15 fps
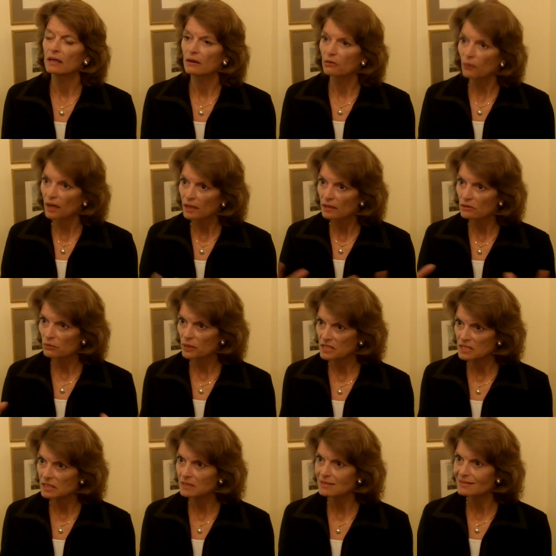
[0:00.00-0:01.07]
Now, granted, we
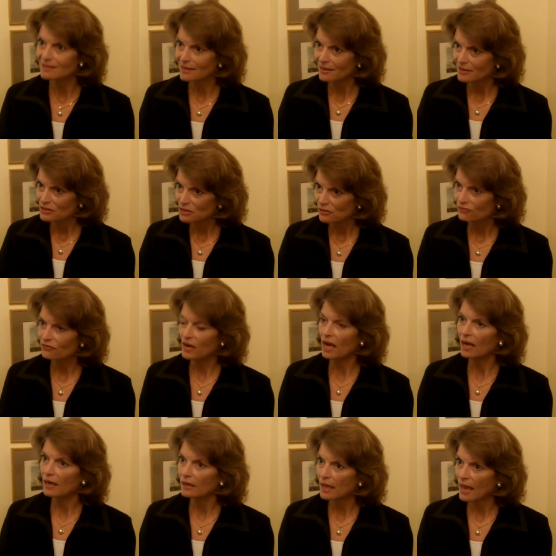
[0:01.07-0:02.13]
didn't
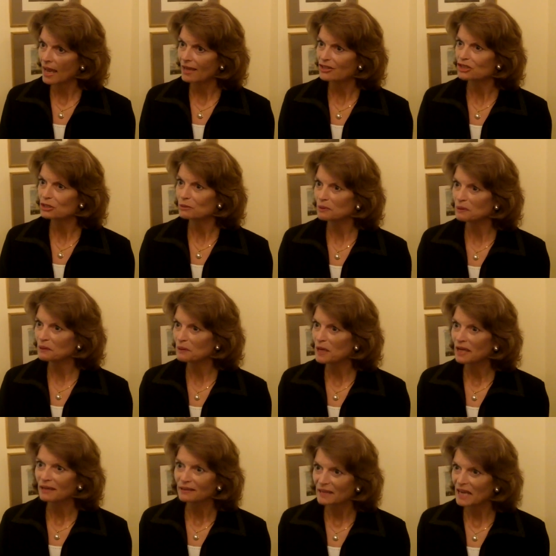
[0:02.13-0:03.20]
define actual
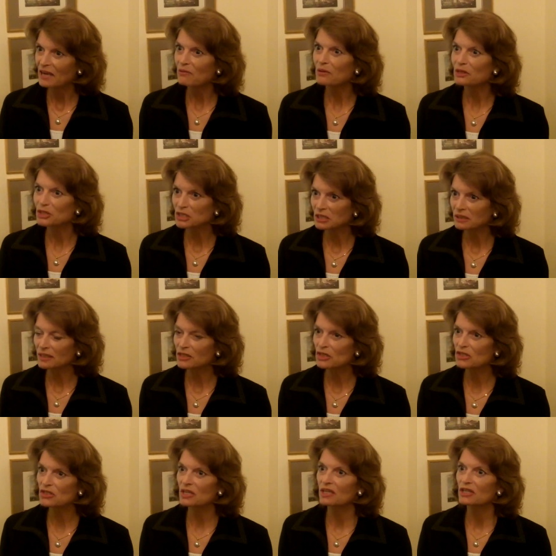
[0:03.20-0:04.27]
language to
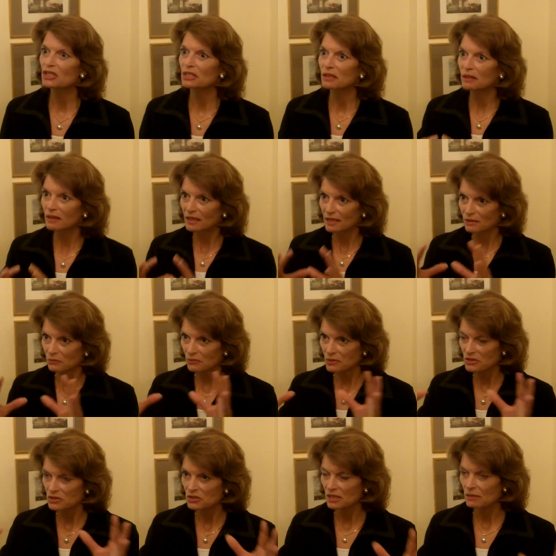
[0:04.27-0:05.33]
legislation. It
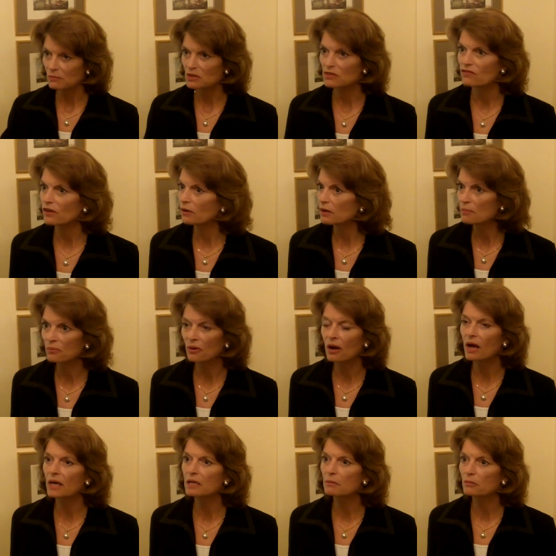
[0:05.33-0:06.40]
was very
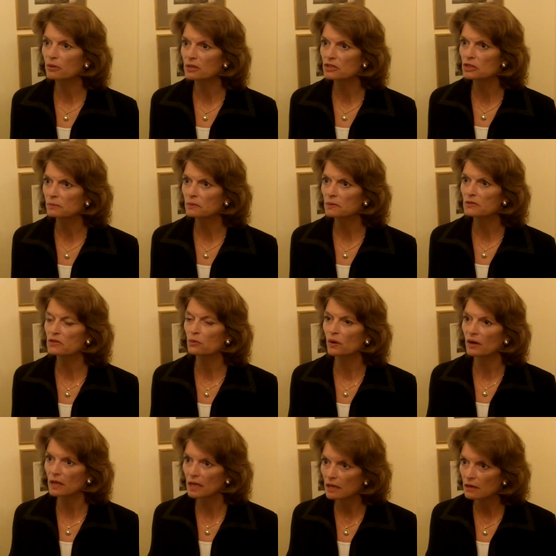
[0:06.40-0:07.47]
broad principles.
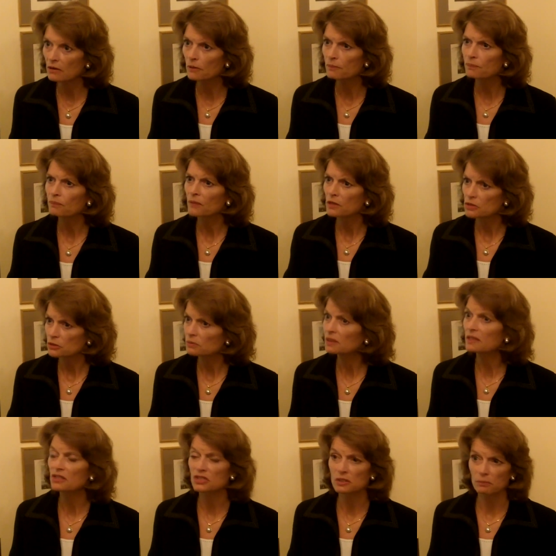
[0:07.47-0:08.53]
We're here to
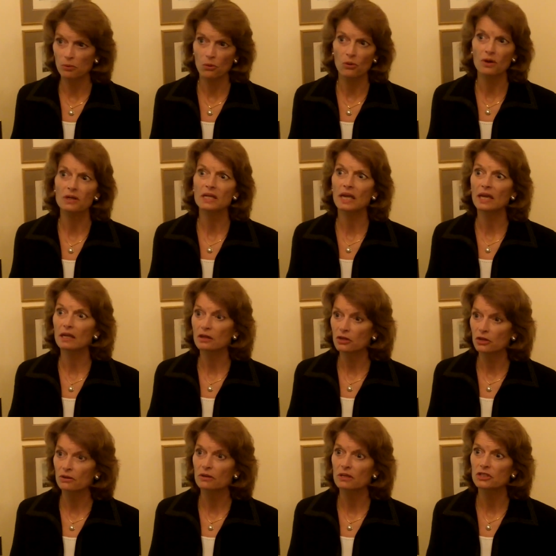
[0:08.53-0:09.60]
really support and
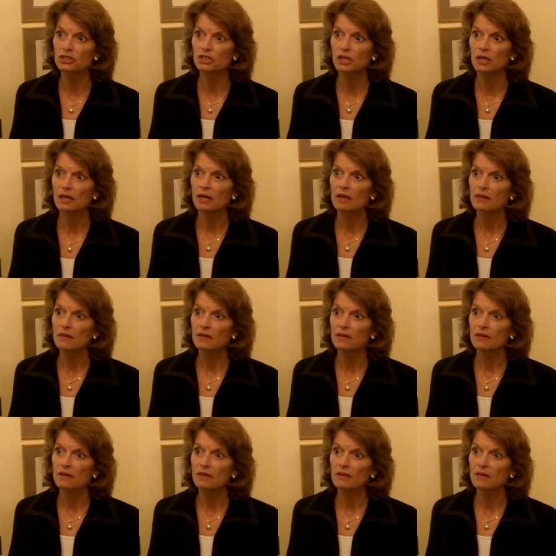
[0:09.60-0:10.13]
encourage